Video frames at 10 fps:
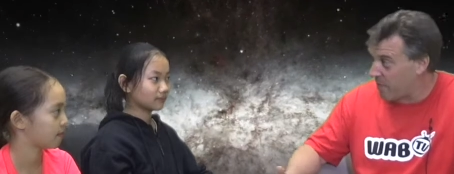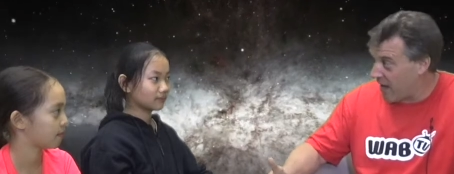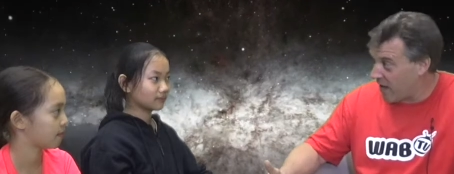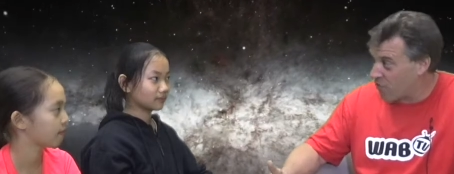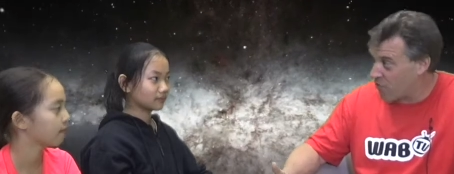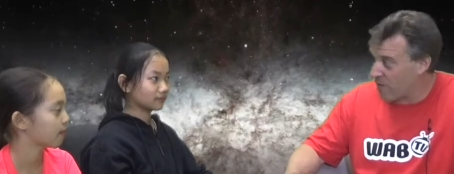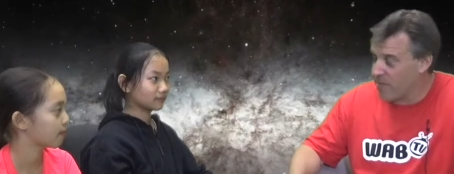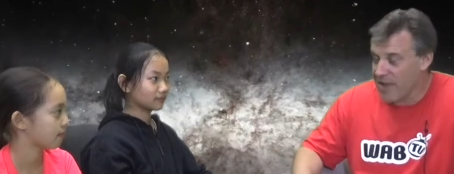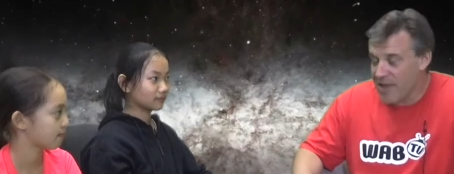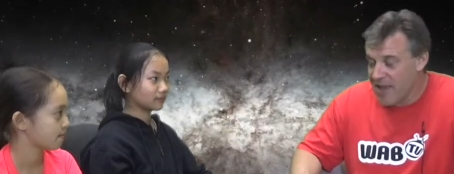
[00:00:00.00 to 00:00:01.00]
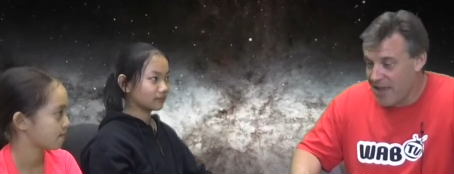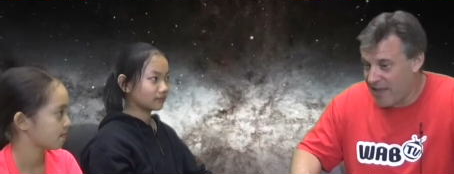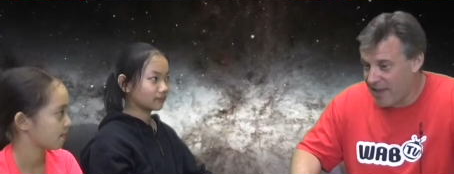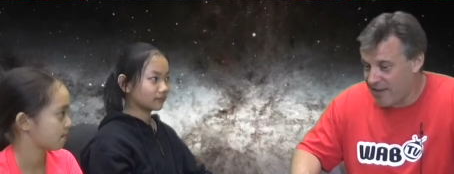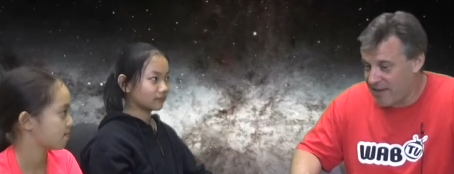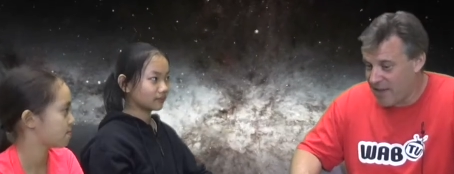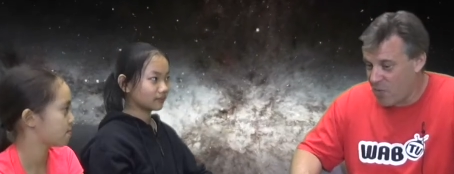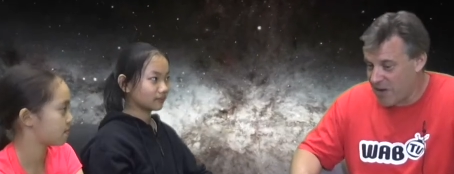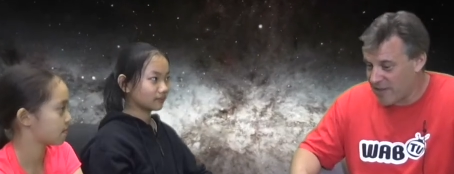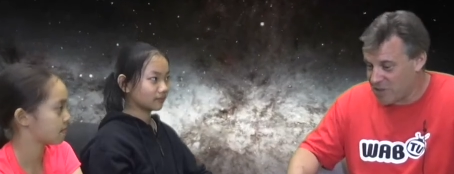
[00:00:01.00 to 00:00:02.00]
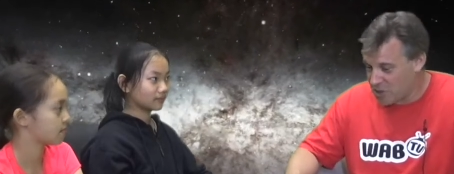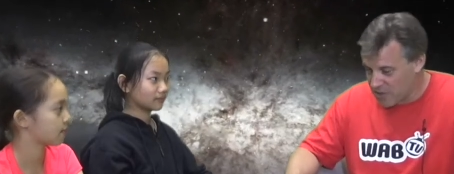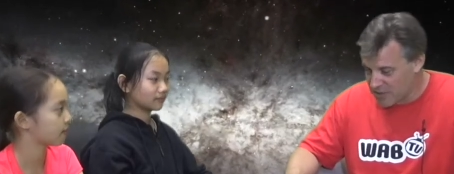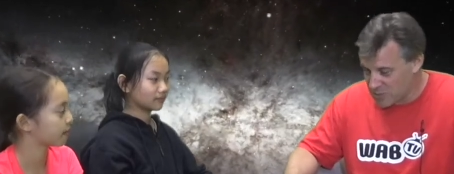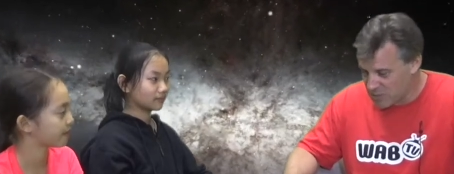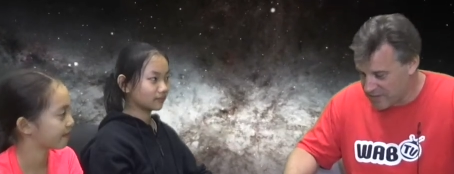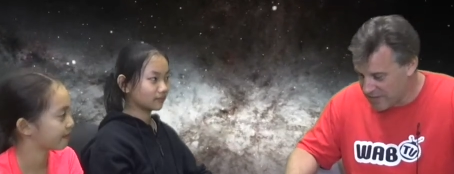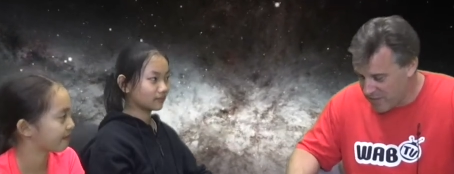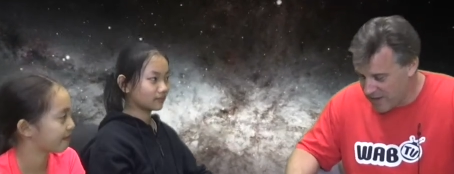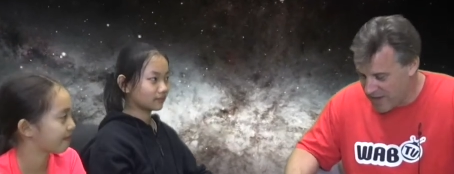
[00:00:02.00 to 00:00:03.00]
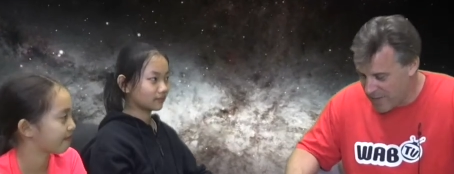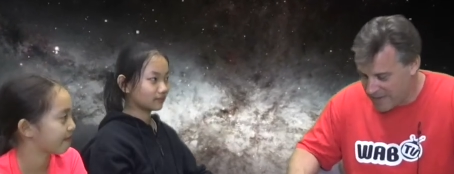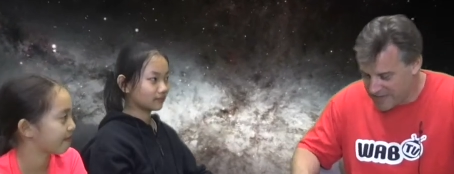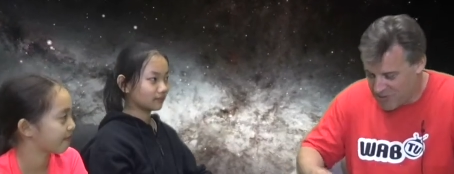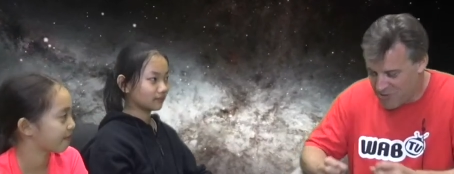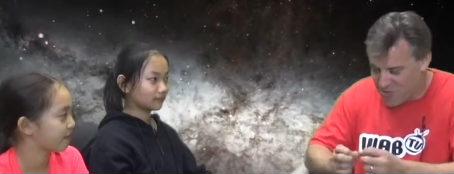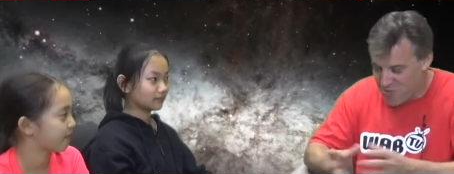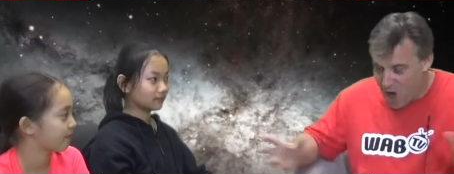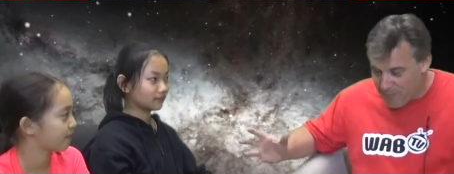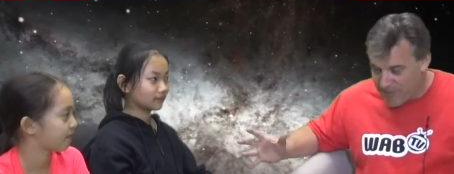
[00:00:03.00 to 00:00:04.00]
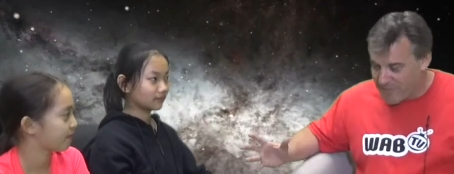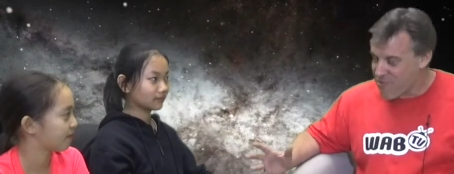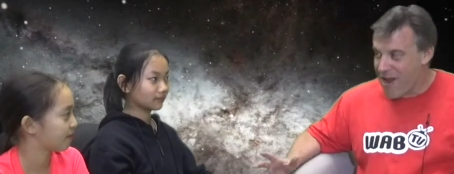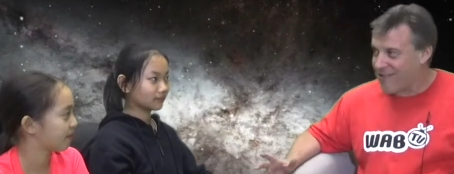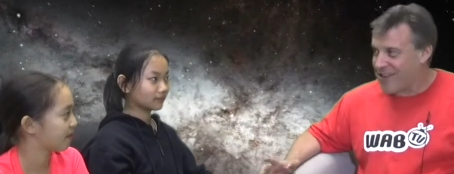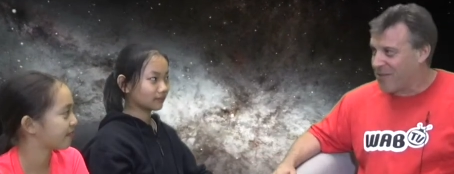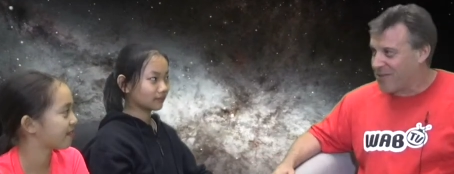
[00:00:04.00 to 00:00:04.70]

Speaker 1: in the atrium, and uh, one of the students will see me and they just drop their brownie on